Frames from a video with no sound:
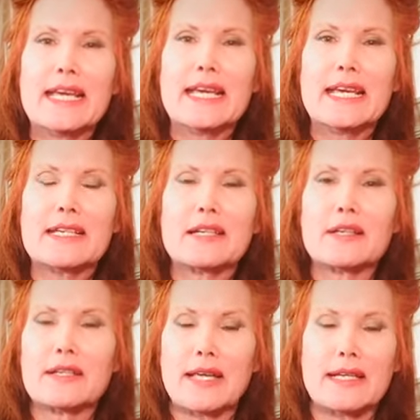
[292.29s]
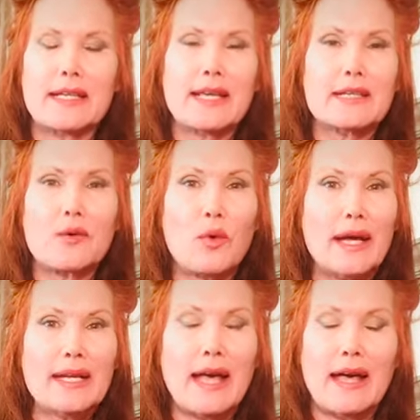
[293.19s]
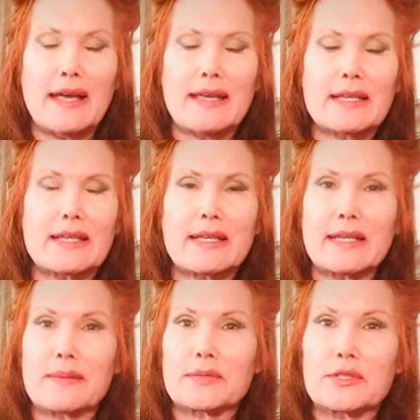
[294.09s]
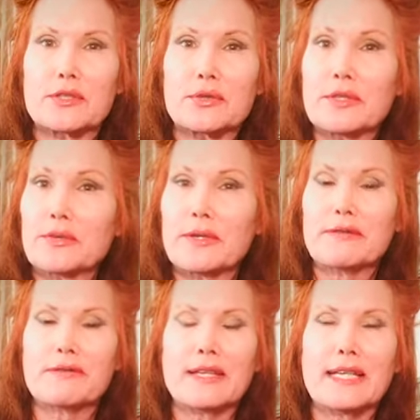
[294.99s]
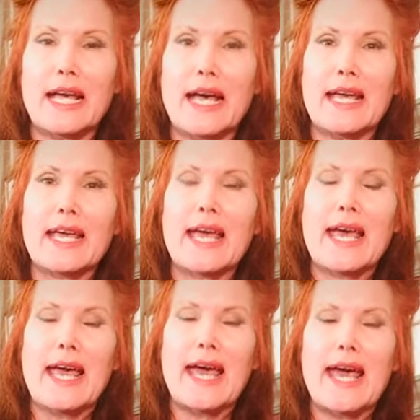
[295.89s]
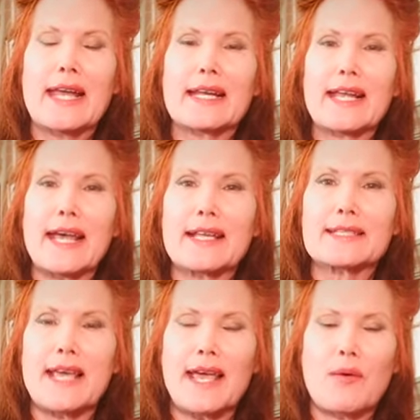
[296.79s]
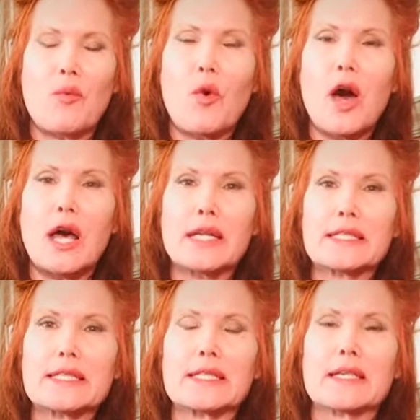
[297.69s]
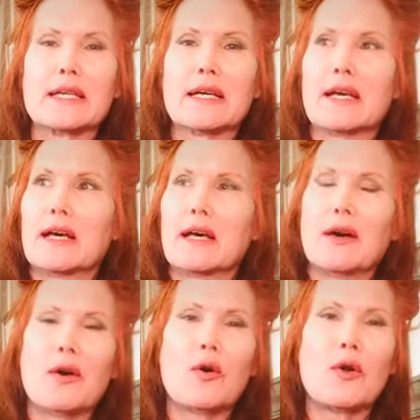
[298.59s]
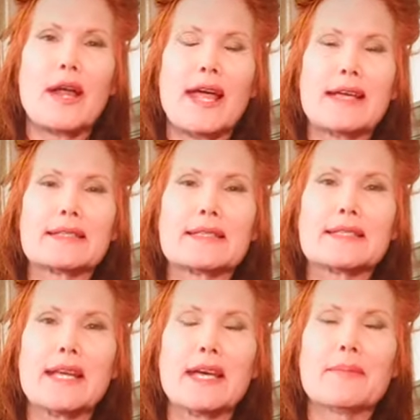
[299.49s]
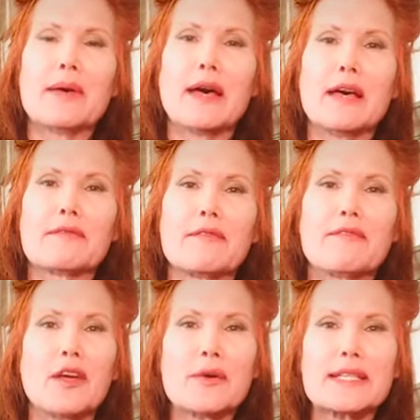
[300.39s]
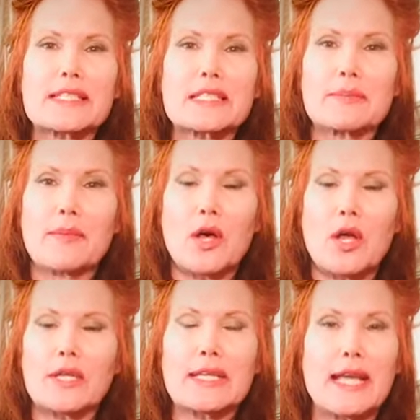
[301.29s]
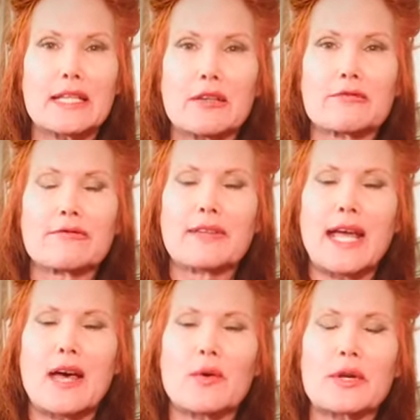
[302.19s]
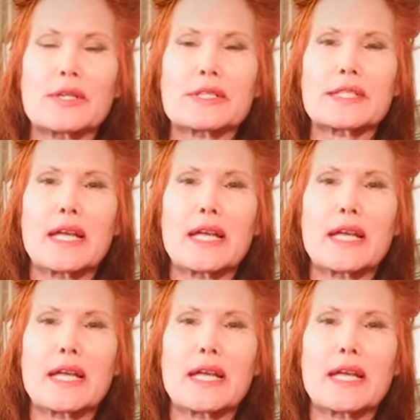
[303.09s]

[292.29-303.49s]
It can get quite high. It can get up to 2 to 3 feet high, and it has a wand or a stem of very small yellow flowers.